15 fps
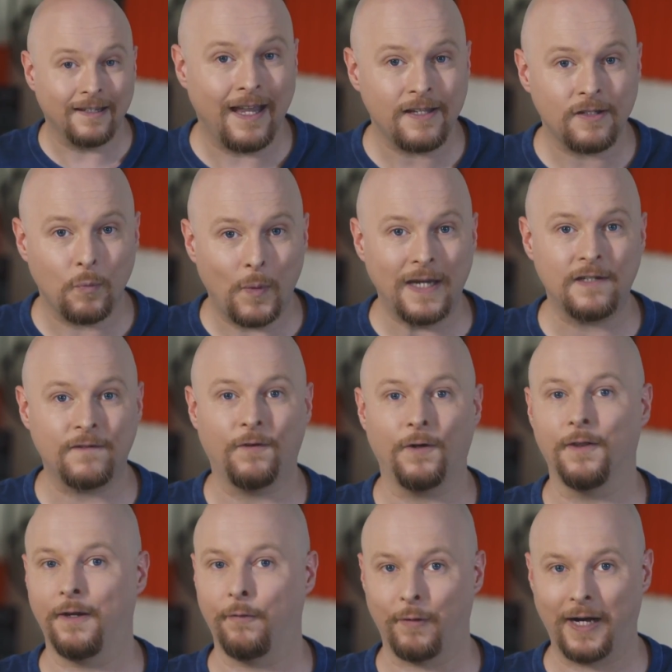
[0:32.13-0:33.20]
less wasteful
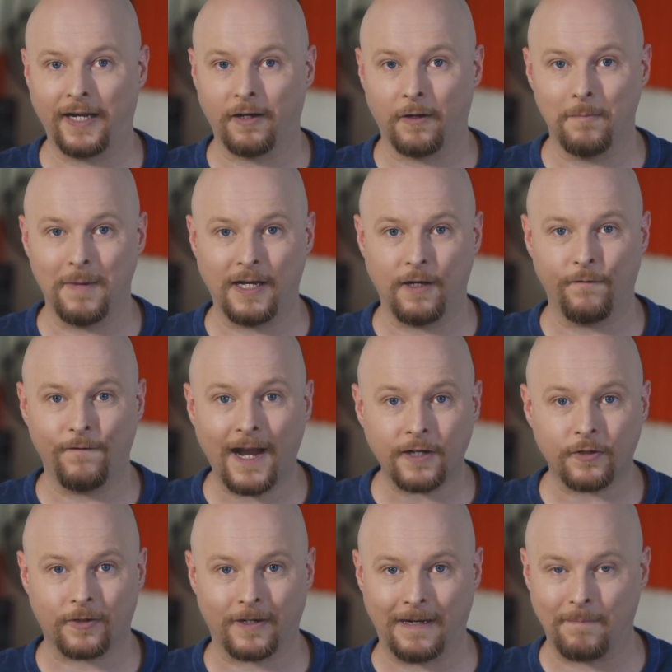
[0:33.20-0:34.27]
than regular
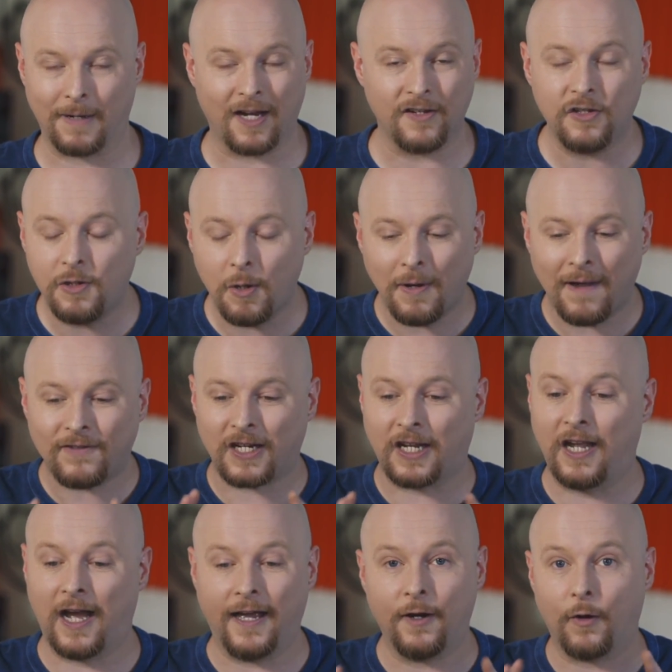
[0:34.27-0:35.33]
manufacturing because you don't have to
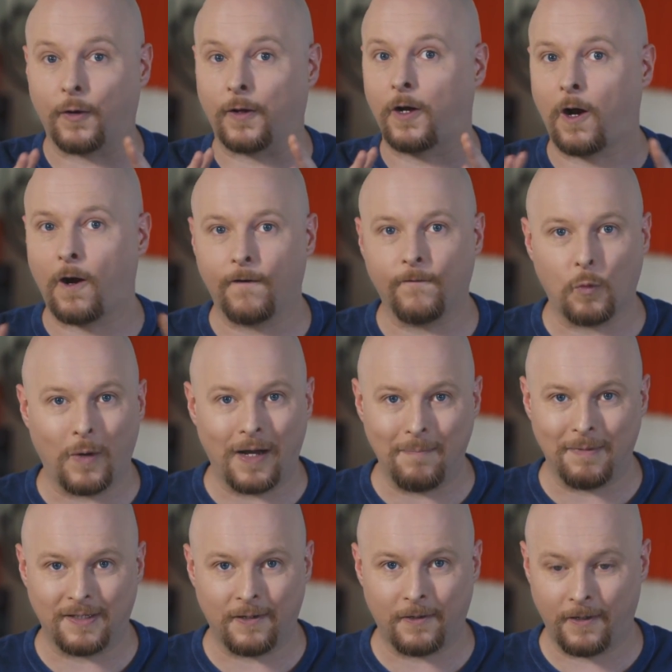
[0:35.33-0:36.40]
cut or carve away
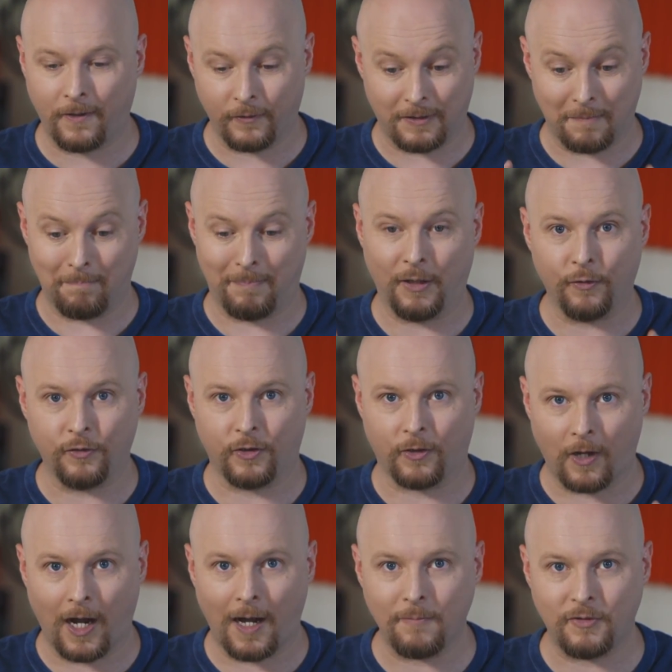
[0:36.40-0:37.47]
material to build your
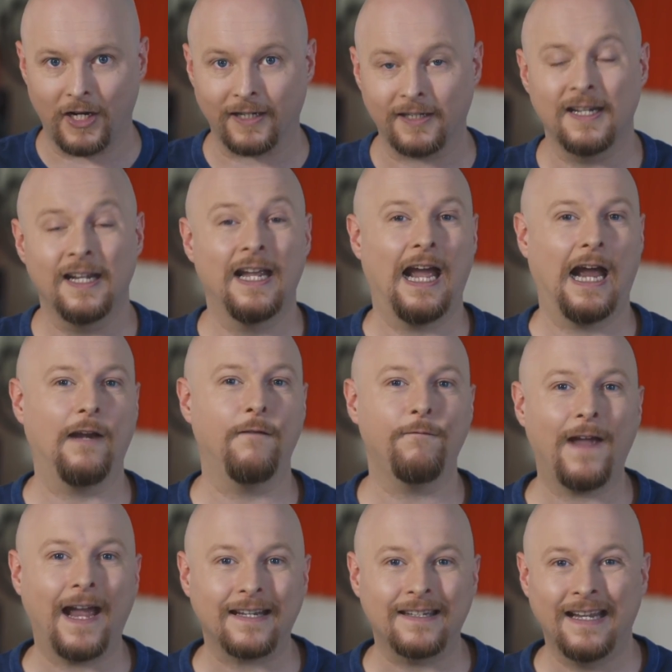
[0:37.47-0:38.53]
object. And in
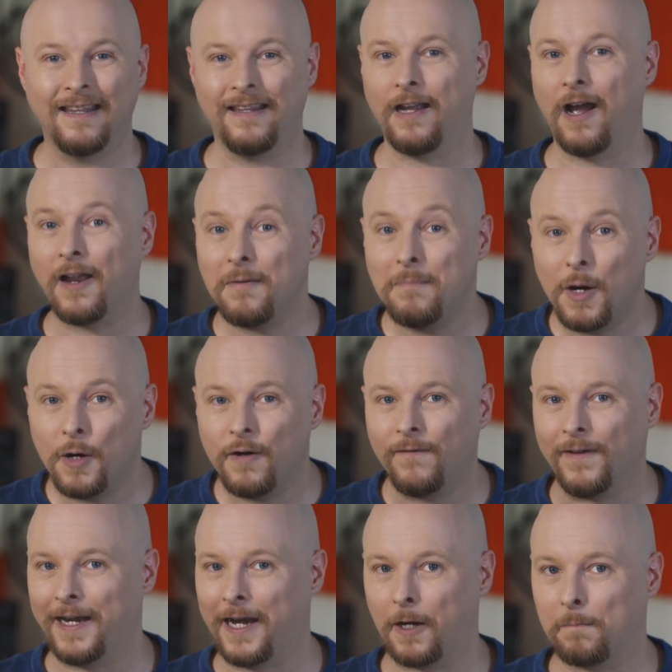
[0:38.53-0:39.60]
fact, the automotive
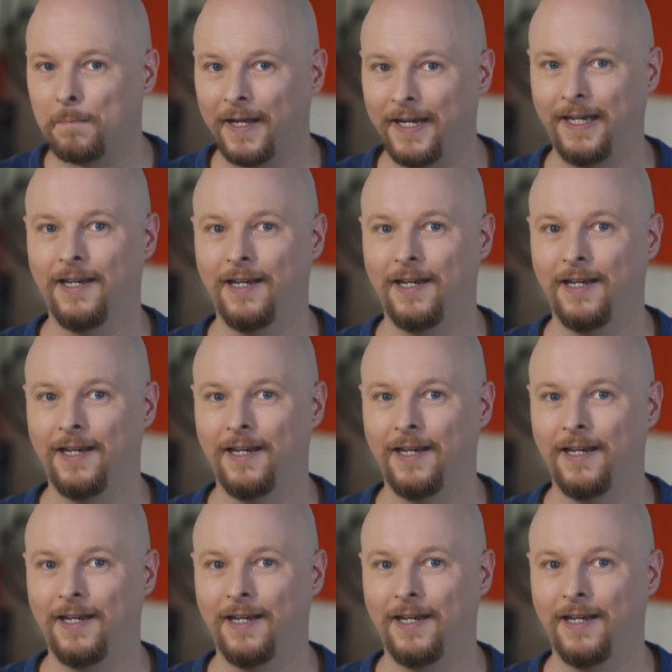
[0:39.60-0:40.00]
and airplane